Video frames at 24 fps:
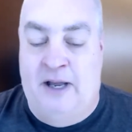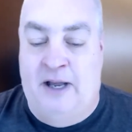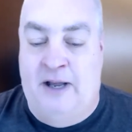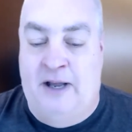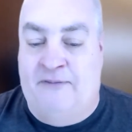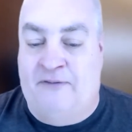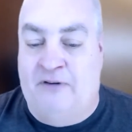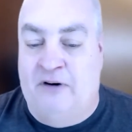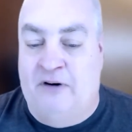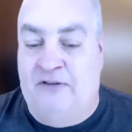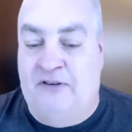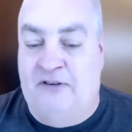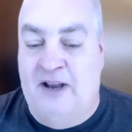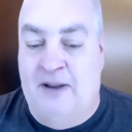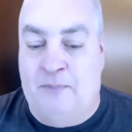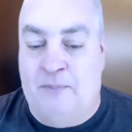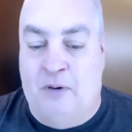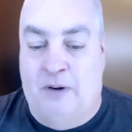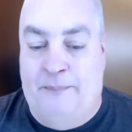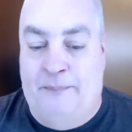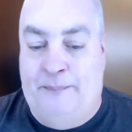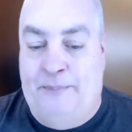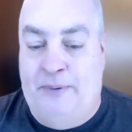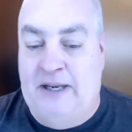for
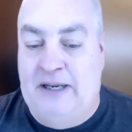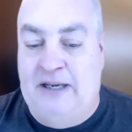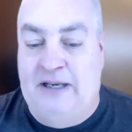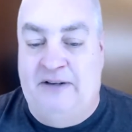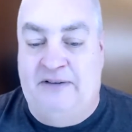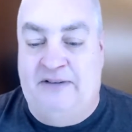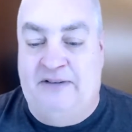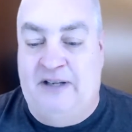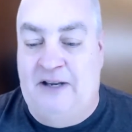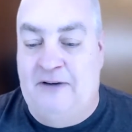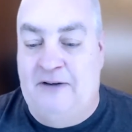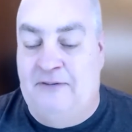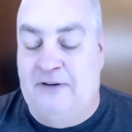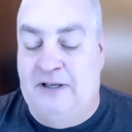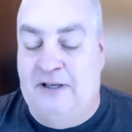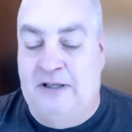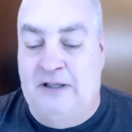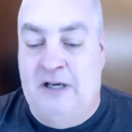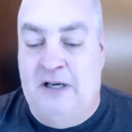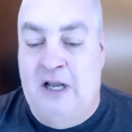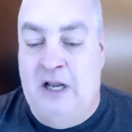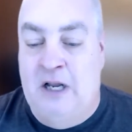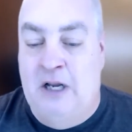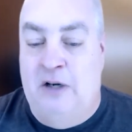example, Bing is
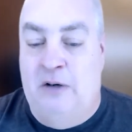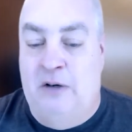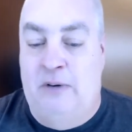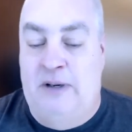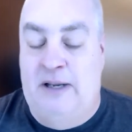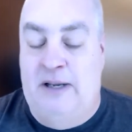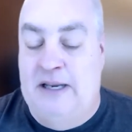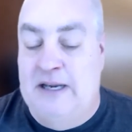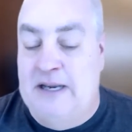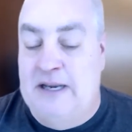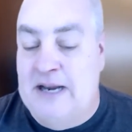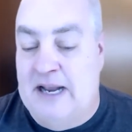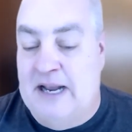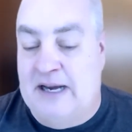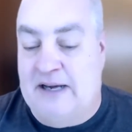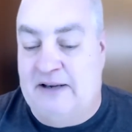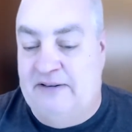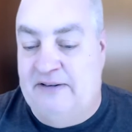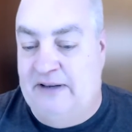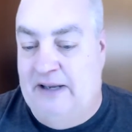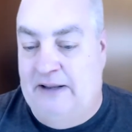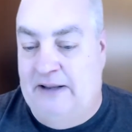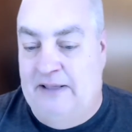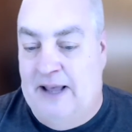even
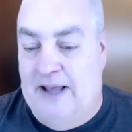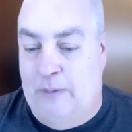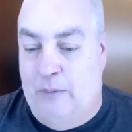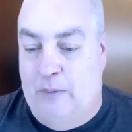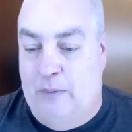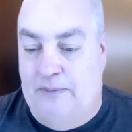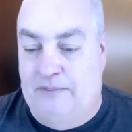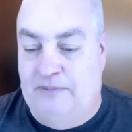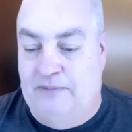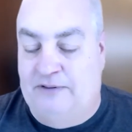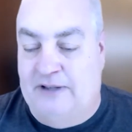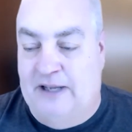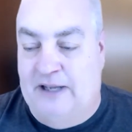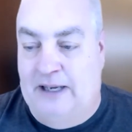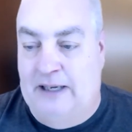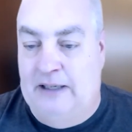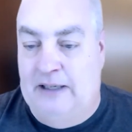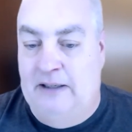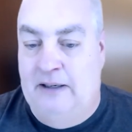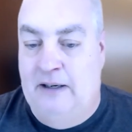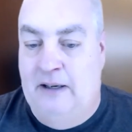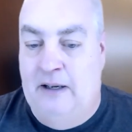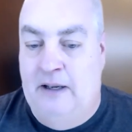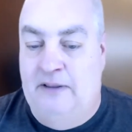indexing that website.
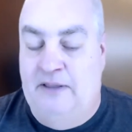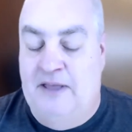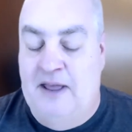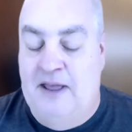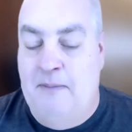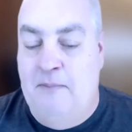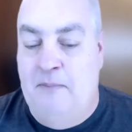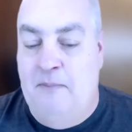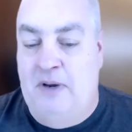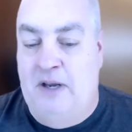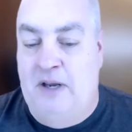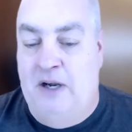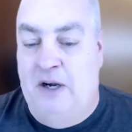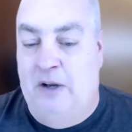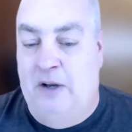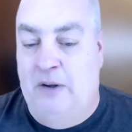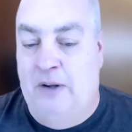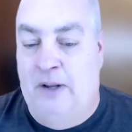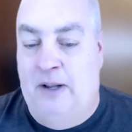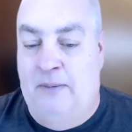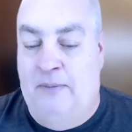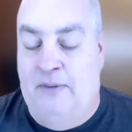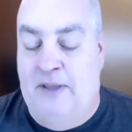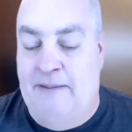They
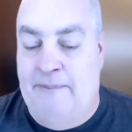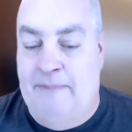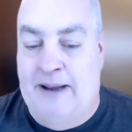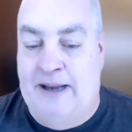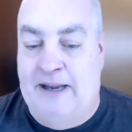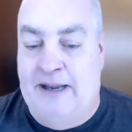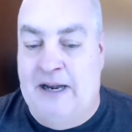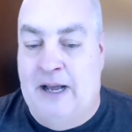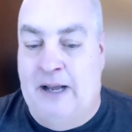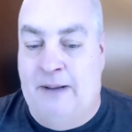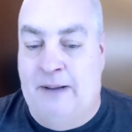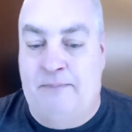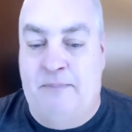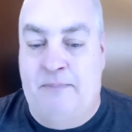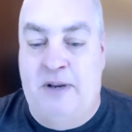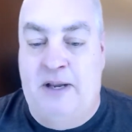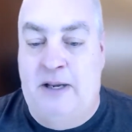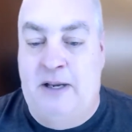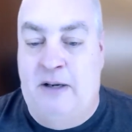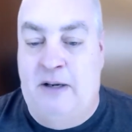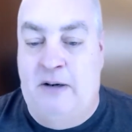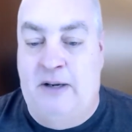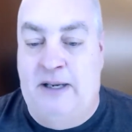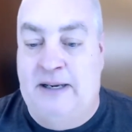may not
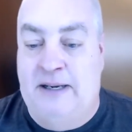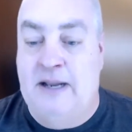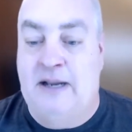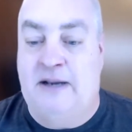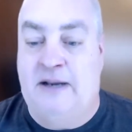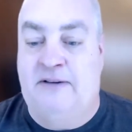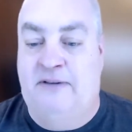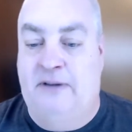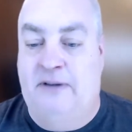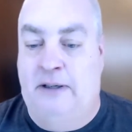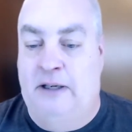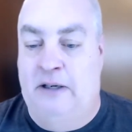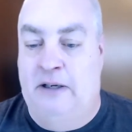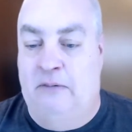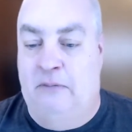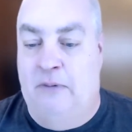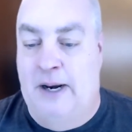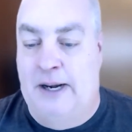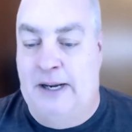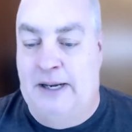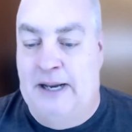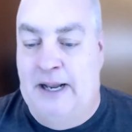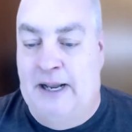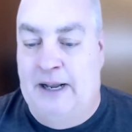be indexing it
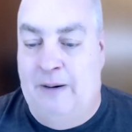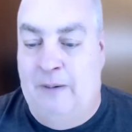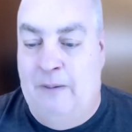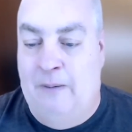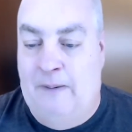right now.